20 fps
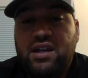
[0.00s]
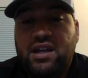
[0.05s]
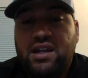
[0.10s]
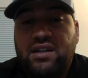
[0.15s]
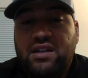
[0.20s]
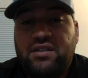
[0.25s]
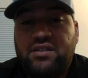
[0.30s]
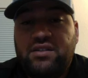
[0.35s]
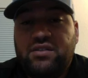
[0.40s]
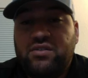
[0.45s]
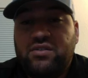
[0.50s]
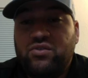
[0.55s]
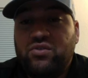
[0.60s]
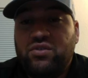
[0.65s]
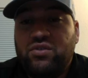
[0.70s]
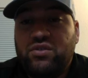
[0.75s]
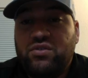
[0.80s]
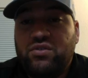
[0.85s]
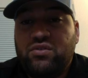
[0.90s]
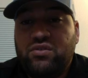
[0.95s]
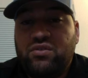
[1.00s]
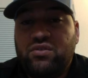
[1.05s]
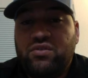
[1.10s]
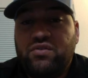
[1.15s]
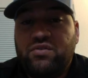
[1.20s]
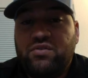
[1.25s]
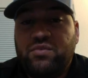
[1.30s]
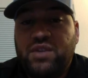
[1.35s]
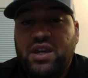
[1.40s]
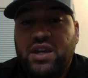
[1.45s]
and just lose control
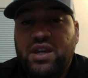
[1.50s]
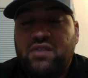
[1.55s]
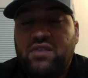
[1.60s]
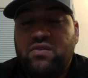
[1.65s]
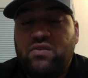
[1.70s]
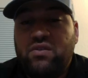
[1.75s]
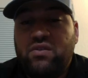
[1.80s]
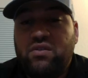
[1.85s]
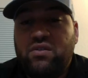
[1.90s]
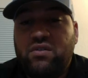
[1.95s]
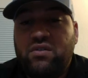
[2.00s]
of his behavior,